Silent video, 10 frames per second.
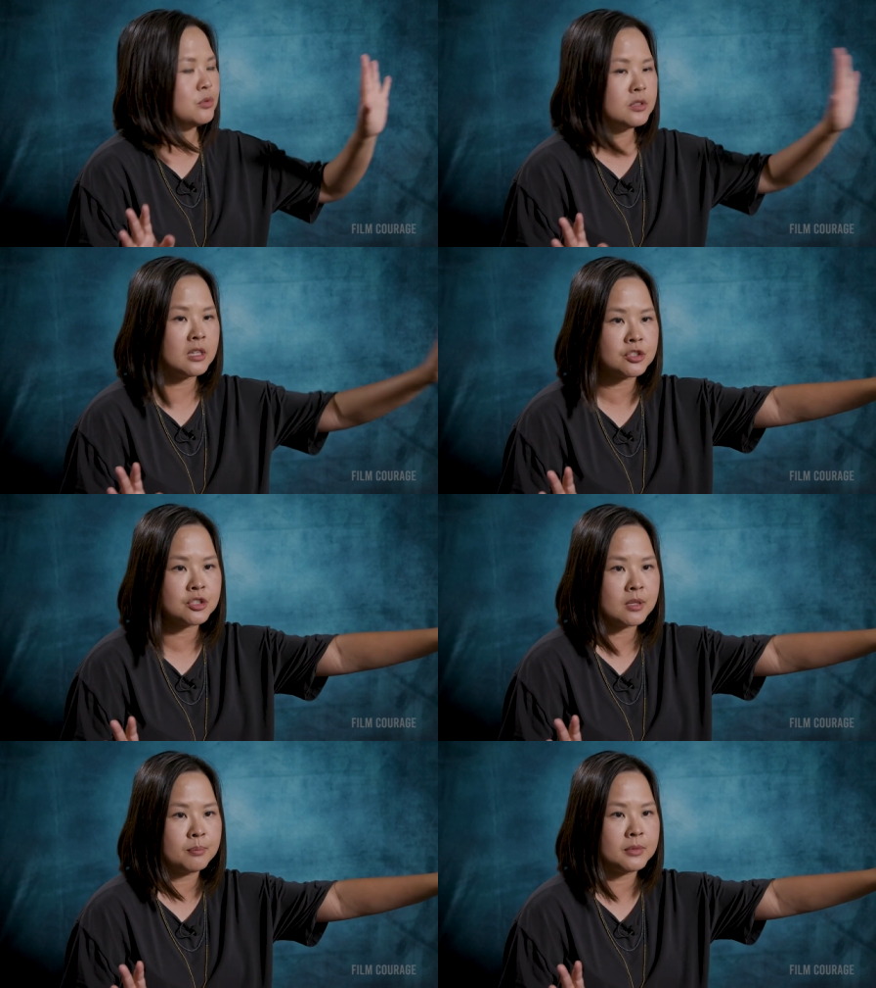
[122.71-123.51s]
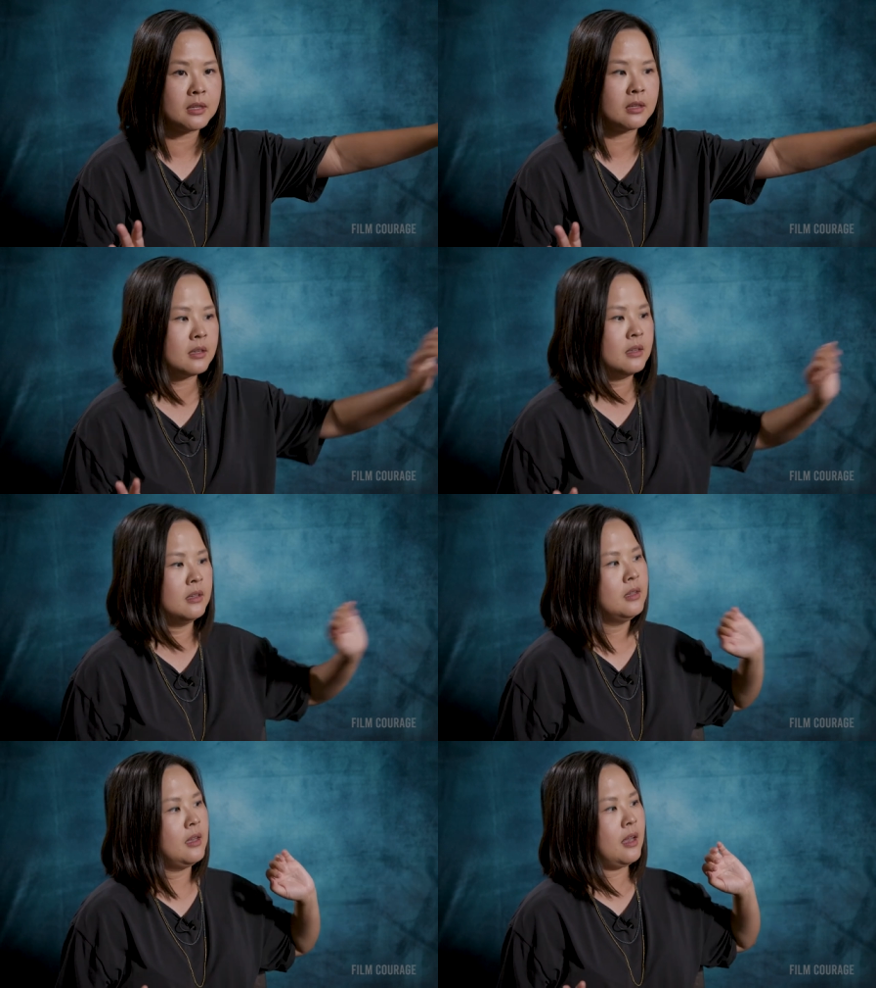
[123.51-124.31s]
you touch something,
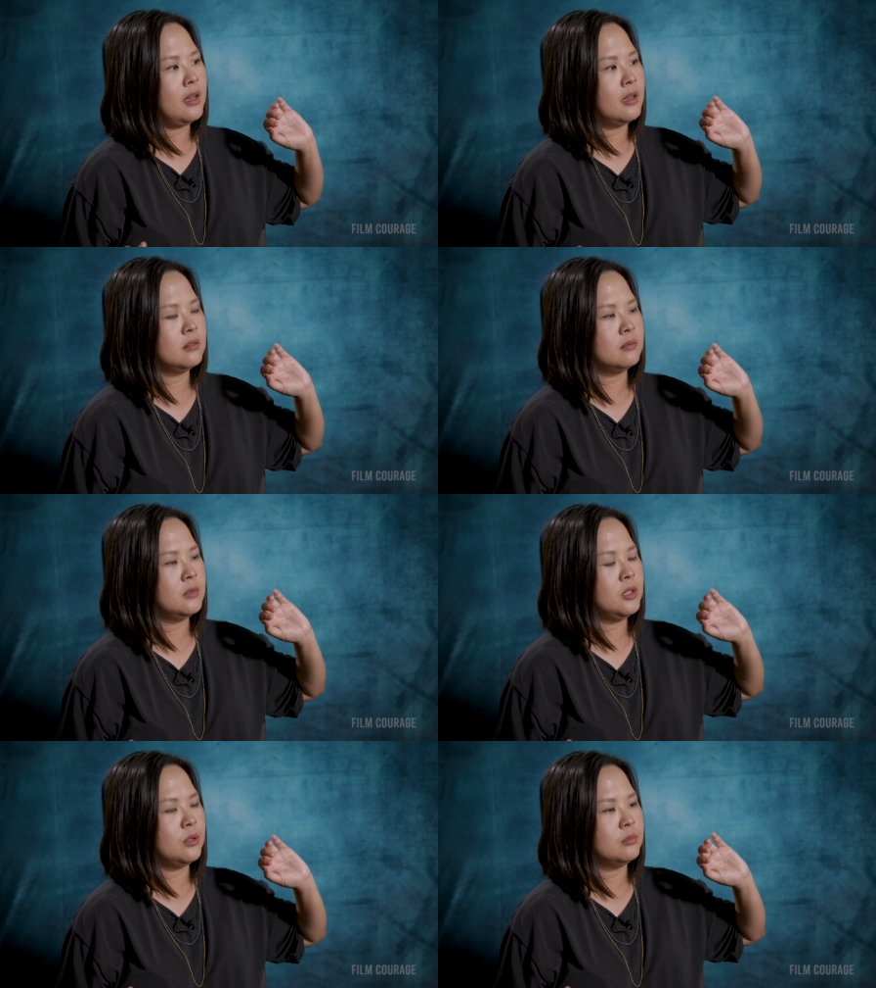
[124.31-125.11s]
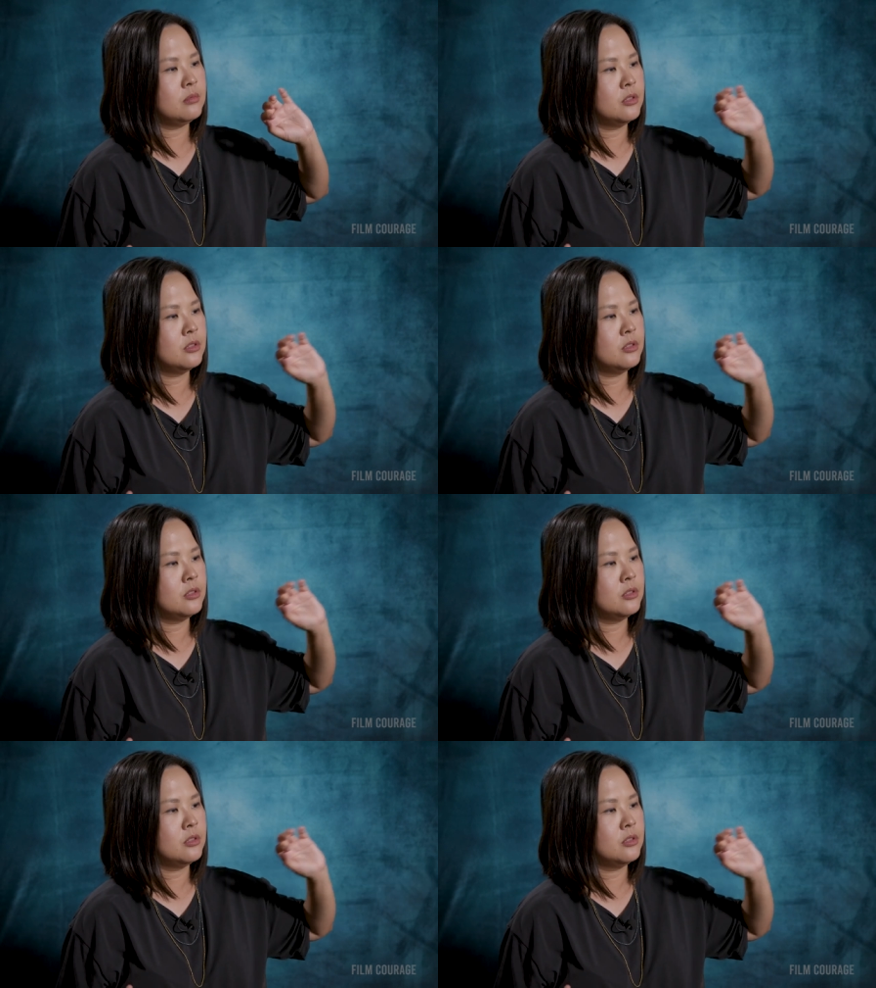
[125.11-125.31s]
and you know